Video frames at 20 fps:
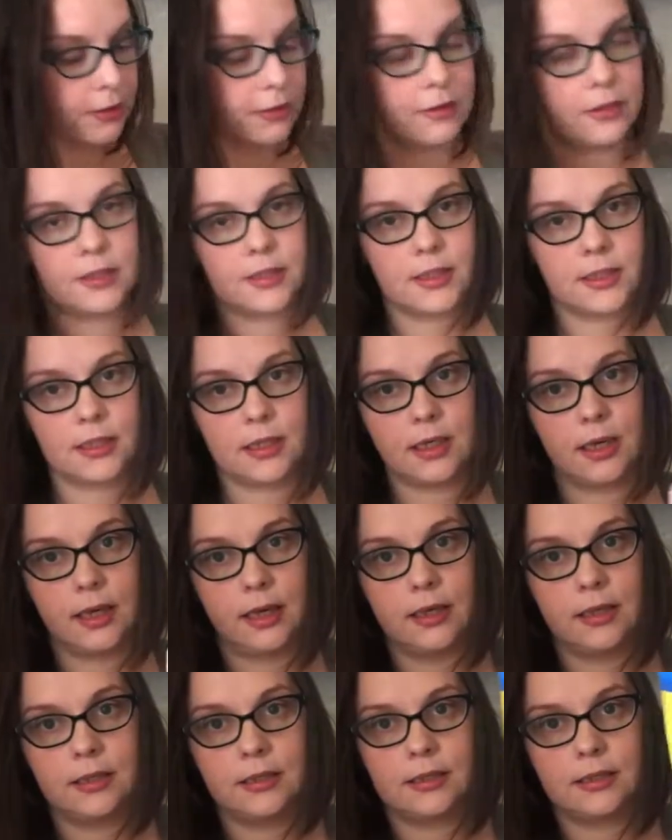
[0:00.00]
This
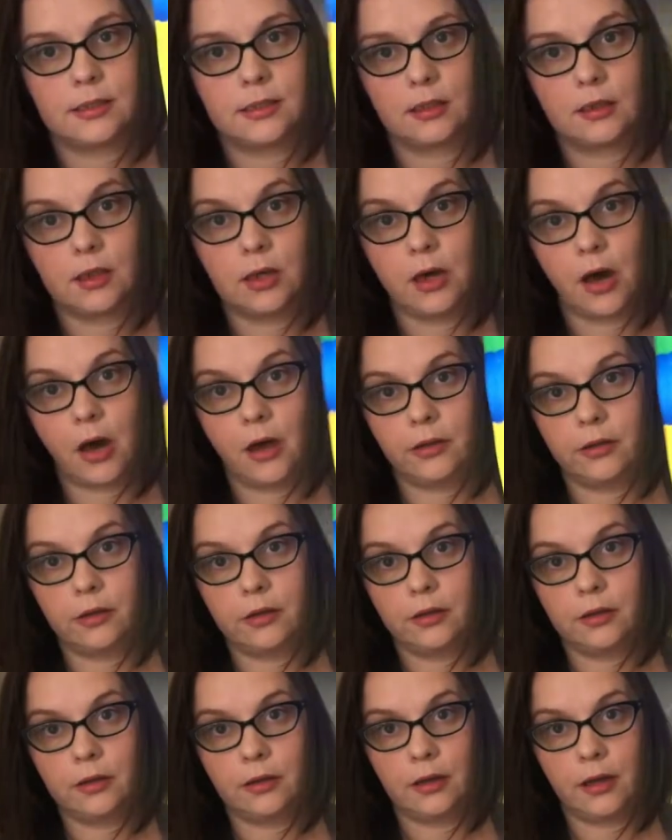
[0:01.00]
is
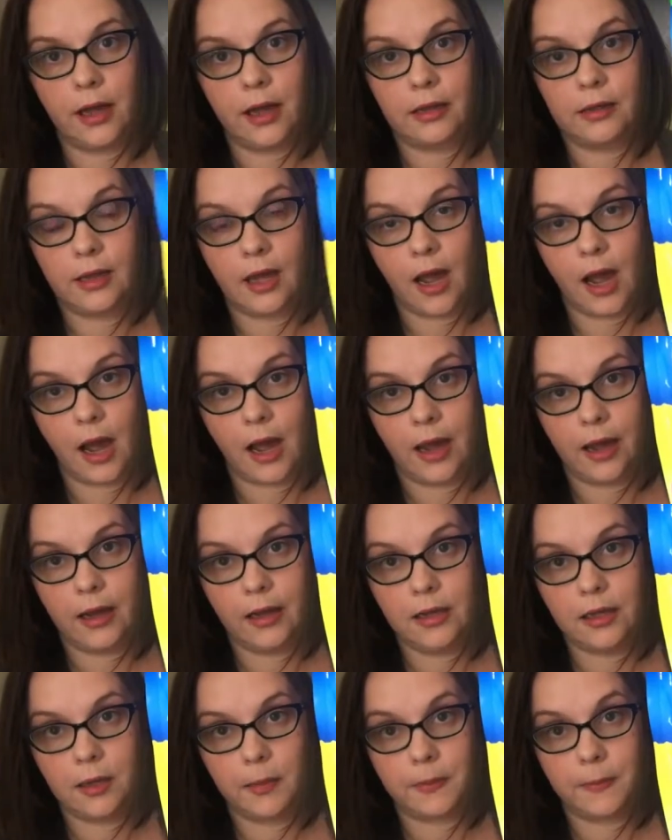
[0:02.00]
color and
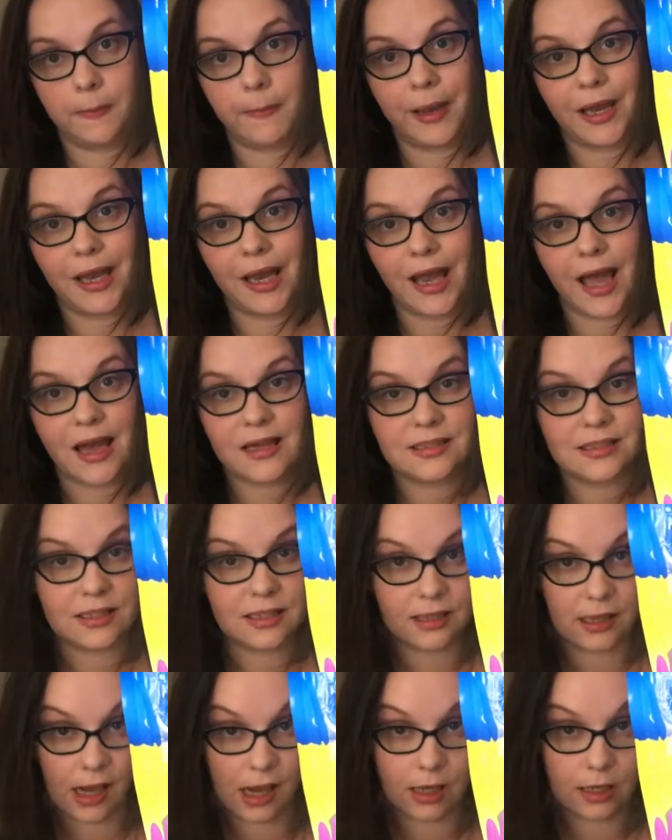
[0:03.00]
hide
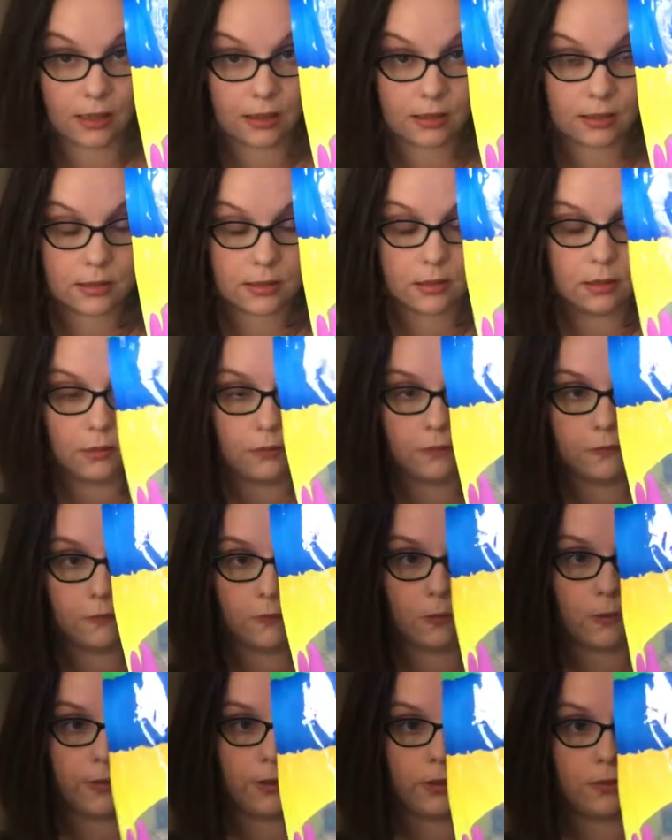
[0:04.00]
plastic eggs
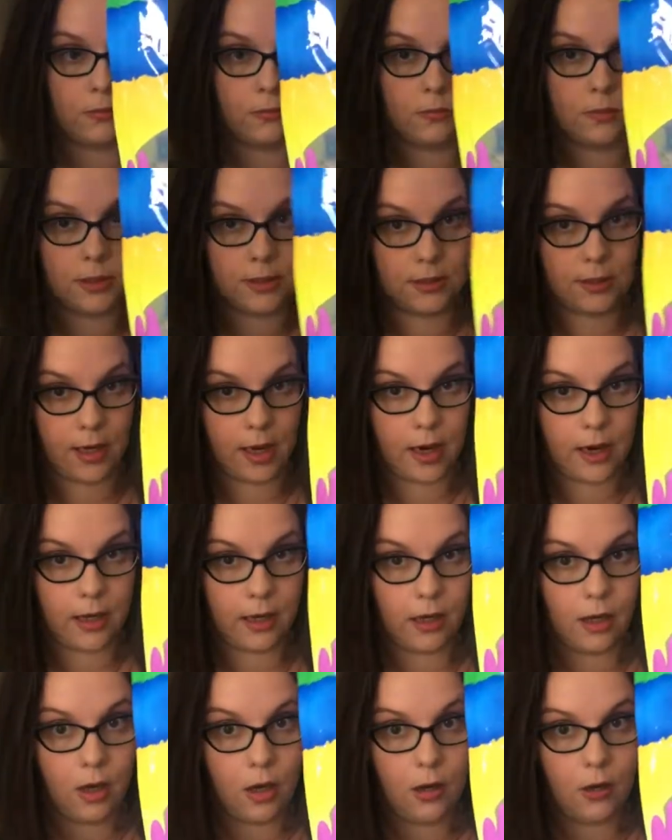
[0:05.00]
for you to dye,
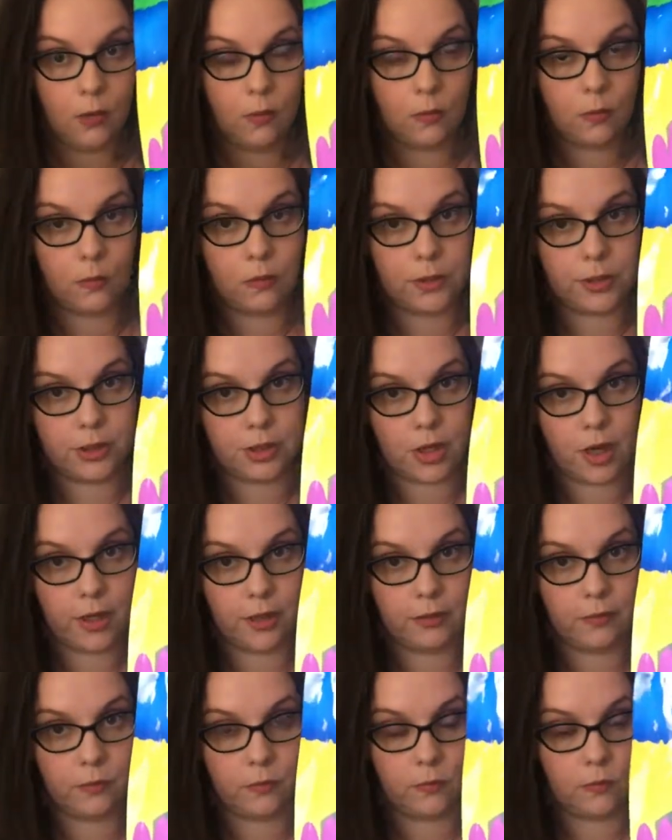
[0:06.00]
which
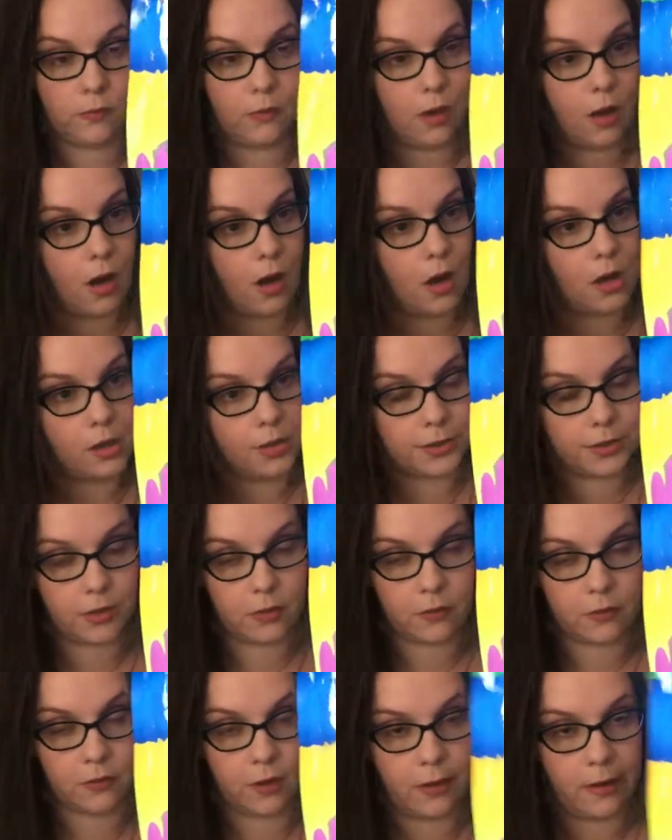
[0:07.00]
I
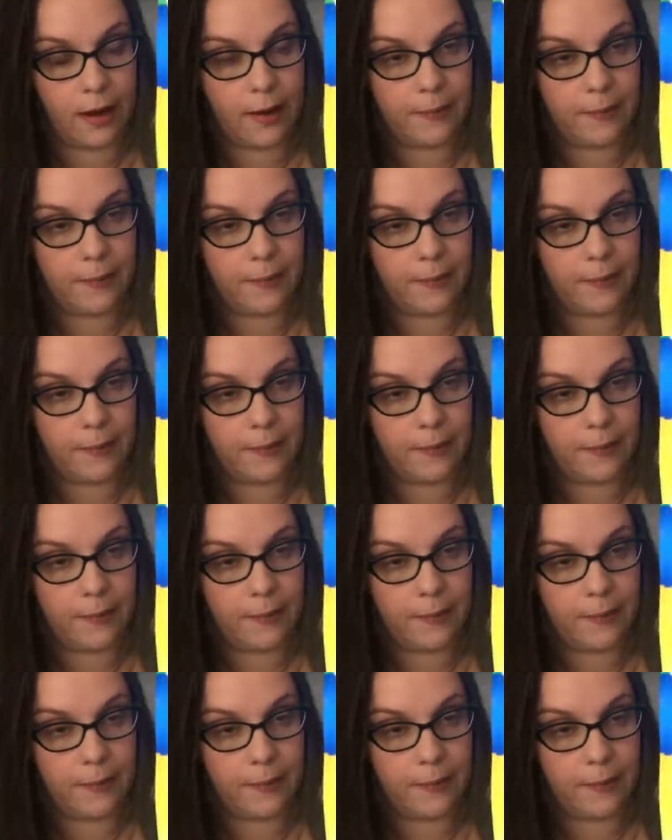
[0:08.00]
also thought